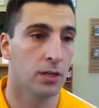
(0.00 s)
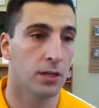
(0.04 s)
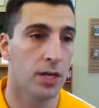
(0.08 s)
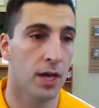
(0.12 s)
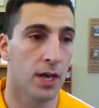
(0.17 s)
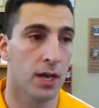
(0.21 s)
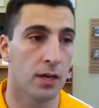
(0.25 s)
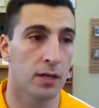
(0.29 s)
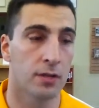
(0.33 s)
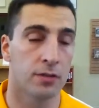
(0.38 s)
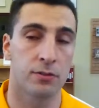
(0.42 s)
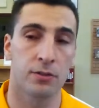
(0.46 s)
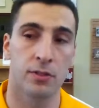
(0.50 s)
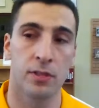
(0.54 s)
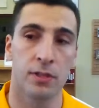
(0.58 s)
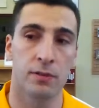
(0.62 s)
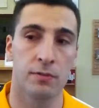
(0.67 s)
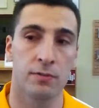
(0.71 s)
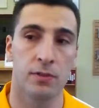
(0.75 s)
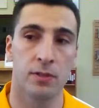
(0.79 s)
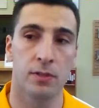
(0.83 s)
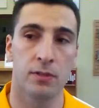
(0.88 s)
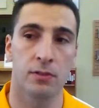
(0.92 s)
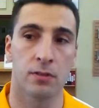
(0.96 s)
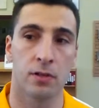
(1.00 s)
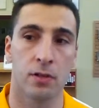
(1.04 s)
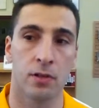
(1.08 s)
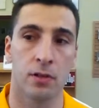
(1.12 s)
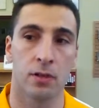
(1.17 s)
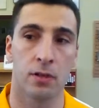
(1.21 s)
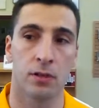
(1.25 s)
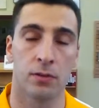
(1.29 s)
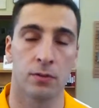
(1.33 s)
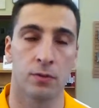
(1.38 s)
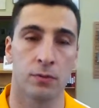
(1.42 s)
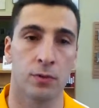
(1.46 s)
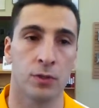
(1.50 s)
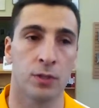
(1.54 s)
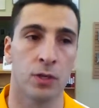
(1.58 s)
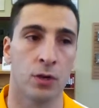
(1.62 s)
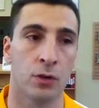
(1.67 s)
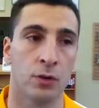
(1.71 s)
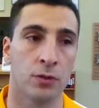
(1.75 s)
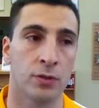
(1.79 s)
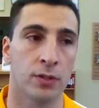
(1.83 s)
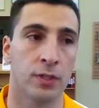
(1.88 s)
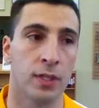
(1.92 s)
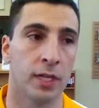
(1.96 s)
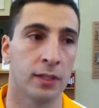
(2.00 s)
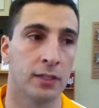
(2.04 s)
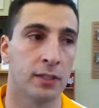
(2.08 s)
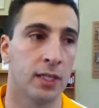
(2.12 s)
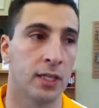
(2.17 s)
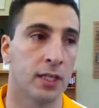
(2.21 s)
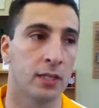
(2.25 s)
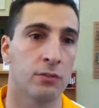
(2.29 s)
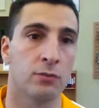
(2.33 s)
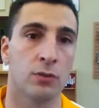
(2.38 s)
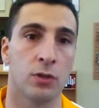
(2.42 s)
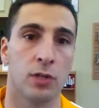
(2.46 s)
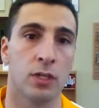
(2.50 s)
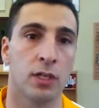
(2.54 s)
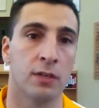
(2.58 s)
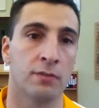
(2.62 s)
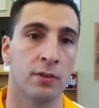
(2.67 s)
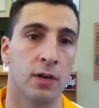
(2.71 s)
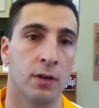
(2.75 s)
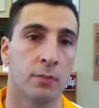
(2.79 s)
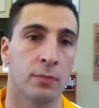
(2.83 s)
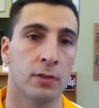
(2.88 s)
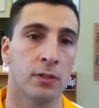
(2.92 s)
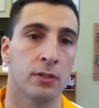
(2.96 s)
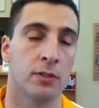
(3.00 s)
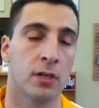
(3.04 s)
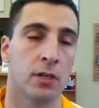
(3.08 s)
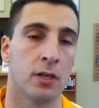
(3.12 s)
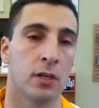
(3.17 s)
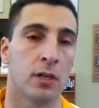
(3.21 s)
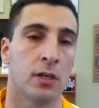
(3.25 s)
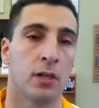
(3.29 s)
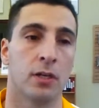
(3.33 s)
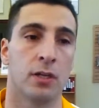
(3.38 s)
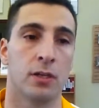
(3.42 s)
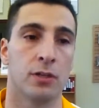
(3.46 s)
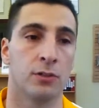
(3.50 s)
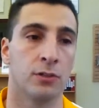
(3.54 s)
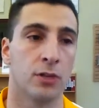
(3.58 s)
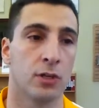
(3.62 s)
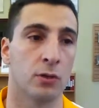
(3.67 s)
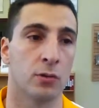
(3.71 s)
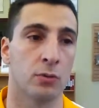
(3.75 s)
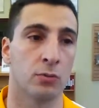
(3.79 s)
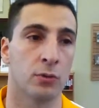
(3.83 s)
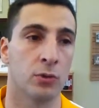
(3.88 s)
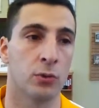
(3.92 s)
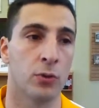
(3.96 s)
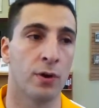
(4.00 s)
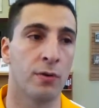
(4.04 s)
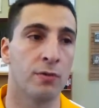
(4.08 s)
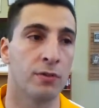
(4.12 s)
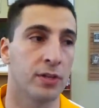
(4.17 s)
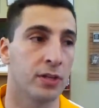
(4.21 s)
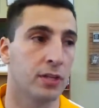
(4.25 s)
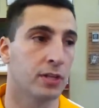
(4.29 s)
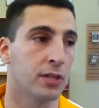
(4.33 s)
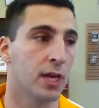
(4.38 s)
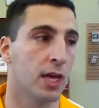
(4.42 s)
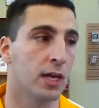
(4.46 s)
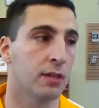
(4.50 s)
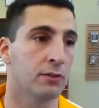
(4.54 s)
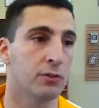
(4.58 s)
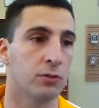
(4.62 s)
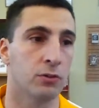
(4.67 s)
Yeah, Steve is, you know, not the kid who's going to give up. He's gonna do everything he can